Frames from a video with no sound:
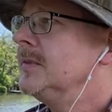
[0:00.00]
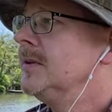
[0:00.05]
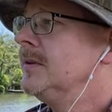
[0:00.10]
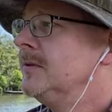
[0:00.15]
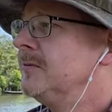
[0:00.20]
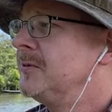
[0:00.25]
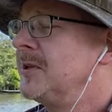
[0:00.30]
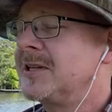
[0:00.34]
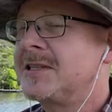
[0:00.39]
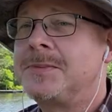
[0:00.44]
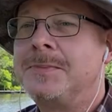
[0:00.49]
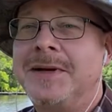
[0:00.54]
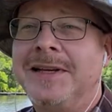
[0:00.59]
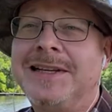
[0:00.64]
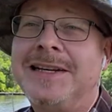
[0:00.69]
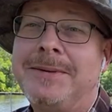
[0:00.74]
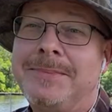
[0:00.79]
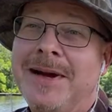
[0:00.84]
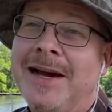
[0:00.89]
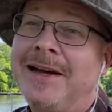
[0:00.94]

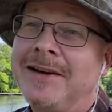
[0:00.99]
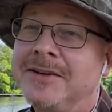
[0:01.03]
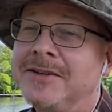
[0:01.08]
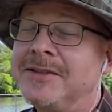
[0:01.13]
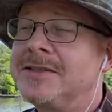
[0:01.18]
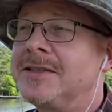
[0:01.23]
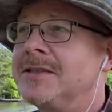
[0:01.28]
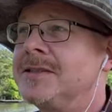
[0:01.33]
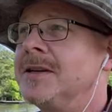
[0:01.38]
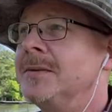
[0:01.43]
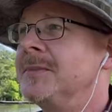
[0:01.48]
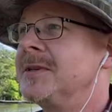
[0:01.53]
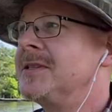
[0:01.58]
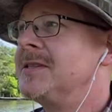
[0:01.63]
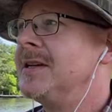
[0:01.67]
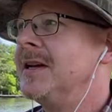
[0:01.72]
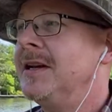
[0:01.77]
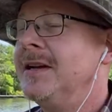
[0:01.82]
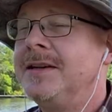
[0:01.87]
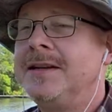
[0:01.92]
flexibility matters to some
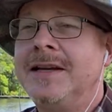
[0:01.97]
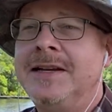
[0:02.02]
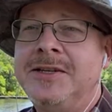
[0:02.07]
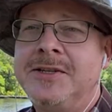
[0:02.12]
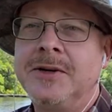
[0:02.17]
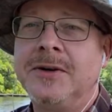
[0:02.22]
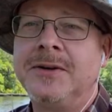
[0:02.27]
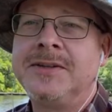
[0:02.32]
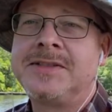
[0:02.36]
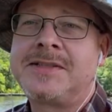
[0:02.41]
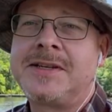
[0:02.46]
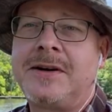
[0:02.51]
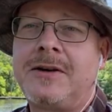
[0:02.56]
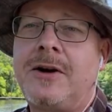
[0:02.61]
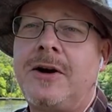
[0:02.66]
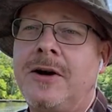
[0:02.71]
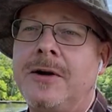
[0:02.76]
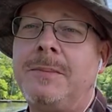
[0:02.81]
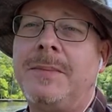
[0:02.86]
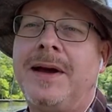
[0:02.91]
extent, endurance and
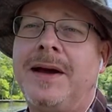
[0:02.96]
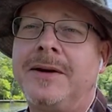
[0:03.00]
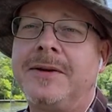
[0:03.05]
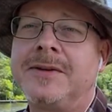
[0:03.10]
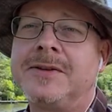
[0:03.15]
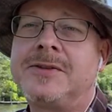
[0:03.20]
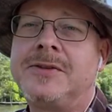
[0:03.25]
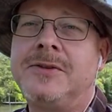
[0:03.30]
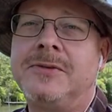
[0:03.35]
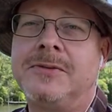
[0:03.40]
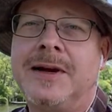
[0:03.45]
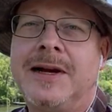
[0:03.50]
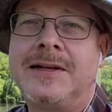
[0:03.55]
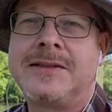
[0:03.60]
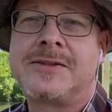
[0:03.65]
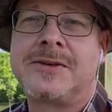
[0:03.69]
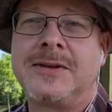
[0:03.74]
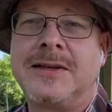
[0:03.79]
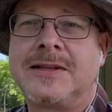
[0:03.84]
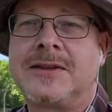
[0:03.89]
heart matter too, right?
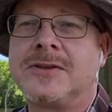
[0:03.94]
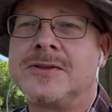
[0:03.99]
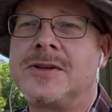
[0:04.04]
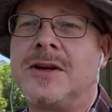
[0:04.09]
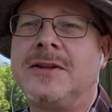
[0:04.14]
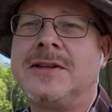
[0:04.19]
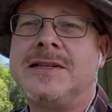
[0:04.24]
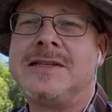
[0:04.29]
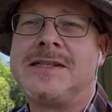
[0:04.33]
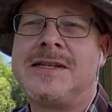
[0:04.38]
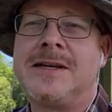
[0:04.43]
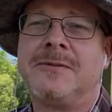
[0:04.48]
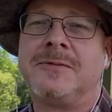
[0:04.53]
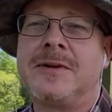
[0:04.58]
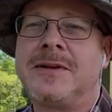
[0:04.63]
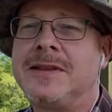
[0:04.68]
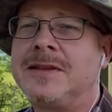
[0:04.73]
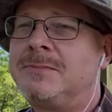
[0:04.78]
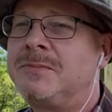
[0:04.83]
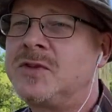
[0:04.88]
So like there's all these
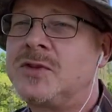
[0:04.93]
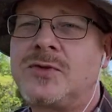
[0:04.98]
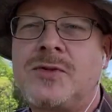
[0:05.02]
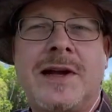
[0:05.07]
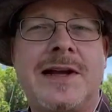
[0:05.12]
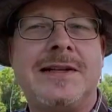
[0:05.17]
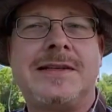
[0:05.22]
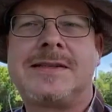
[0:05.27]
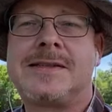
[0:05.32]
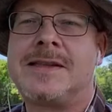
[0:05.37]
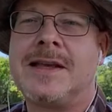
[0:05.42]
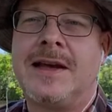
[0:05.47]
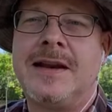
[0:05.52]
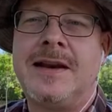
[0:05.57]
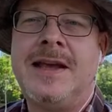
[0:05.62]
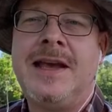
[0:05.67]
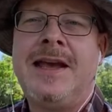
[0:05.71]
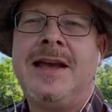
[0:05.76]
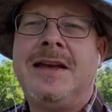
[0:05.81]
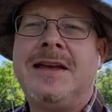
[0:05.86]
different traits that
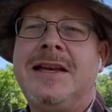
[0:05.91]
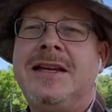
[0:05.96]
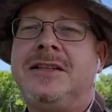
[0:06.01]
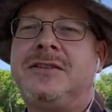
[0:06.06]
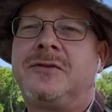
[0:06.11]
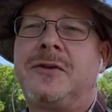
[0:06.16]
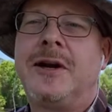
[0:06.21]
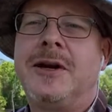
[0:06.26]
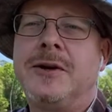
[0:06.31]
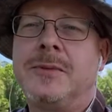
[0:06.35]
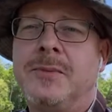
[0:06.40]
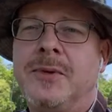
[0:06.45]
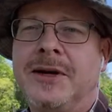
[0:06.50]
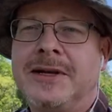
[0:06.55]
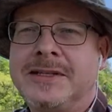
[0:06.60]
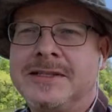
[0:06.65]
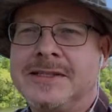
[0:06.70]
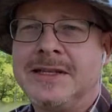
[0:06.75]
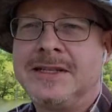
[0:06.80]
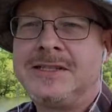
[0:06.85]
each fighter
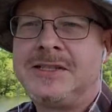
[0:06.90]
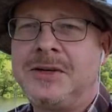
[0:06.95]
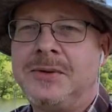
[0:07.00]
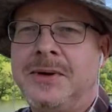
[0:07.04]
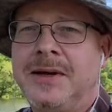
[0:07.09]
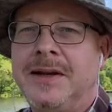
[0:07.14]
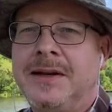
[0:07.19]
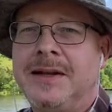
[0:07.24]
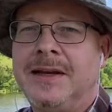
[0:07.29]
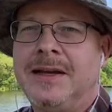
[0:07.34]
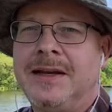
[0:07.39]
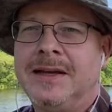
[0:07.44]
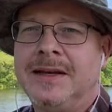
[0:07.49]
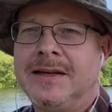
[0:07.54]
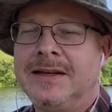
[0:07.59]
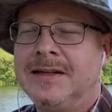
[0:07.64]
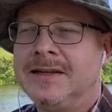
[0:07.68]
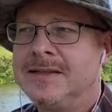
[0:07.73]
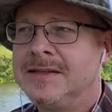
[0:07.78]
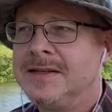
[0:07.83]
brings into it,
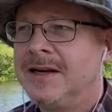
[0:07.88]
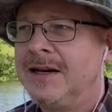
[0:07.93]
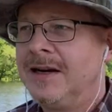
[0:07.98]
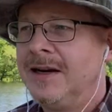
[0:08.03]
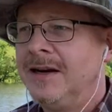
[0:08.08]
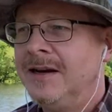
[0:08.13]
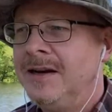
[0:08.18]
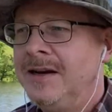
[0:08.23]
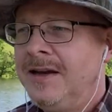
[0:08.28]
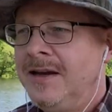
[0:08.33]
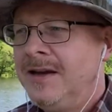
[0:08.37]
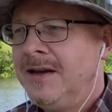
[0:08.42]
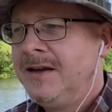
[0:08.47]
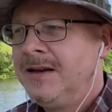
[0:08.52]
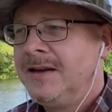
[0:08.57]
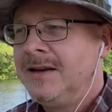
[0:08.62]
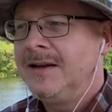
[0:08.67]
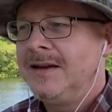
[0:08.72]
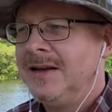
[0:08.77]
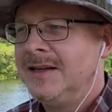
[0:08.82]
and
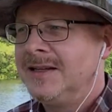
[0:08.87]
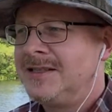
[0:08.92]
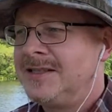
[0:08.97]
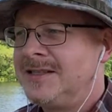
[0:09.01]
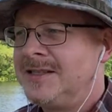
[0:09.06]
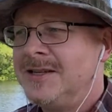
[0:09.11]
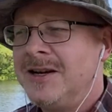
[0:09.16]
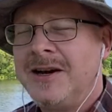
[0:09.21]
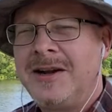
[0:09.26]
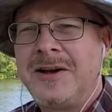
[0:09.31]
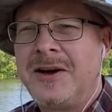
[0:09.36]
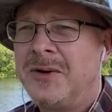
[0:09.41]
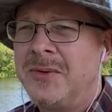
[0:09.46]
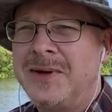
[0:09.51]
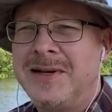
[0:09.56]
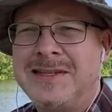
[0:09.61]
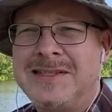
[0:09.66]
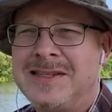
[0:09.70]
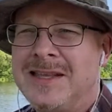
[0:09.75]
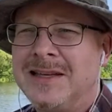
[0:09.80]
it's not
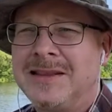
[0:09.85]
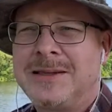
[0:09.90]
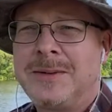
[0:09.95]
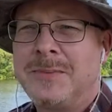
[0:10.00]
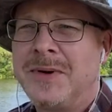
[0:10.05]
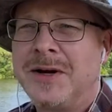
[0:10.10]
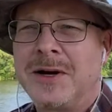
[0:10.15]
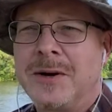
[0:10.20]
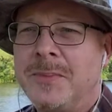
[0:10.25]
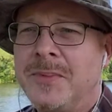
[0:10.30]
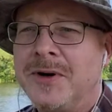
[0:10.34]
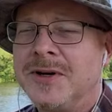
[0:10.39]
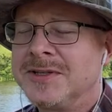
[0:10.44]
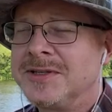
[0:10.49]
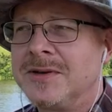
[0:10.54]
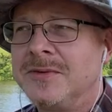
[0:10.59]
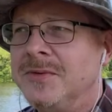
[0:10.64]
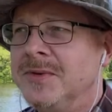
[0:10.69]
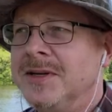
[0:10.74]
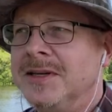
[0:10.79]
always that the bigger
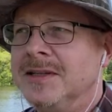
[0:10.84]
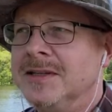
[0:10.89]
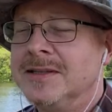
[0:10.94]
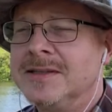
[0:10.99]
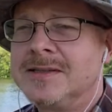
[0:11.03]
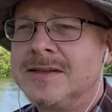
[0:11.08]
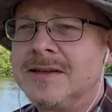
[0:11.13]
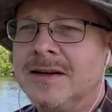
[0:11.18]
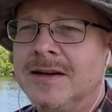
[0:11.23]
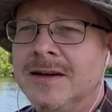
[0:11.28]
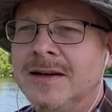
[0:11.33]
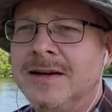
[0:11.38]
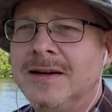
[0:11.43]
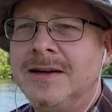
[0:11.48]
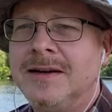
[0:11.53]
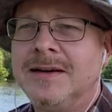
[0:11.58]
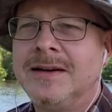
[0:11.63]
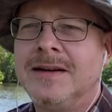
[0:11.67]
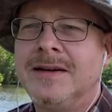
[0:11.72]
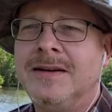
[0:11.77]
person wins,
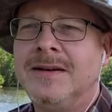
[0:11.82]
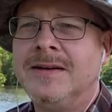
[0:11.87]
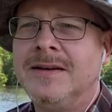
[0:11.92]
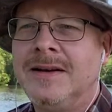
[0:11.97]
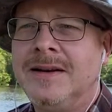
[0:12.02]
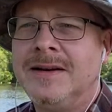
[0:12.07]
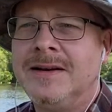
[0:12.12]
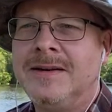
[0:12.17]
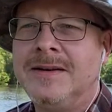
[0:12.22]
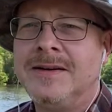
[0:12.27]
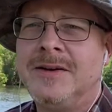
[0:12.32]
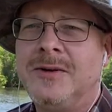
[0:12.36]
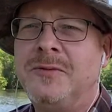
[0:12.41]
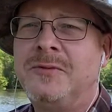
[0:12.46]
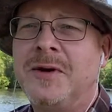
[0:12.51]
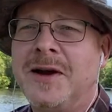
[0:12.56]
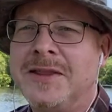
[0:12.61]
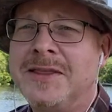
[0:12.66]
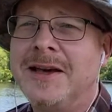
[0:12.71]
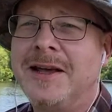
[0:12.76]
and you
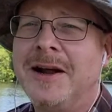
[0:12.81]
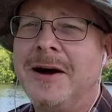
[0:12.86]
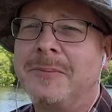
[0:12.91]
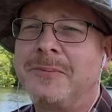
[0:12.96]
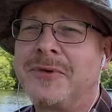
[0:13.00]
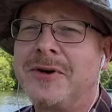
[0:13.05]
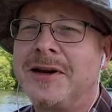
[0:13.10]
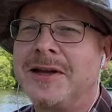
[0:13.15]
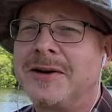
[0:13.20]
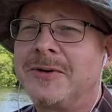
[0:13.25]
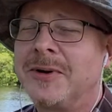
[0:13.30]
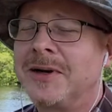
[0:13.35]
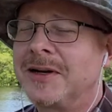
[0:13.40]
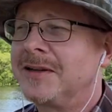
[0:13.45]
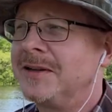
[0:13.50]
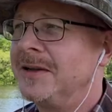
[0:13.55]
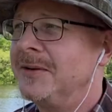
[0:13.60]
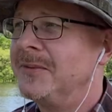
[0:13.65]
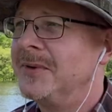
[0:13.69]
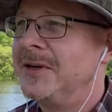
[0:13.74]
find that out pretty
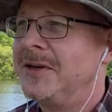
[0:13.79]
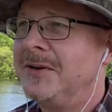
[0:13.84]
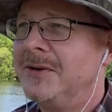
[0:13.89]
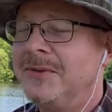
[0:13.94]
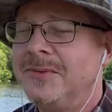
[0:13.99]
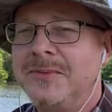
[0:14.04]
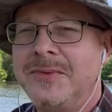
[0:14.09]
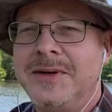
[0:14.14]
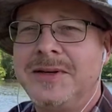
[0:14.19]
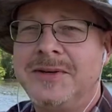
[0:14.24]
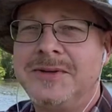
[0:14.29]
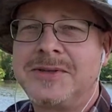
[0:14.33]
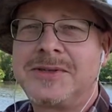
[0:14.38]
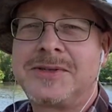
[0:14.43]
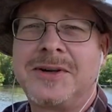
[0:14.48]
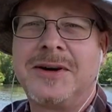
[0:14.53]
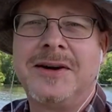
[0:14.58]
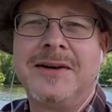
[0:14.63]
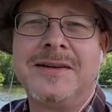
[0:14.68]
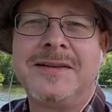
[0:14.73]
quickly when you
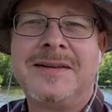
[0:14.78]
start.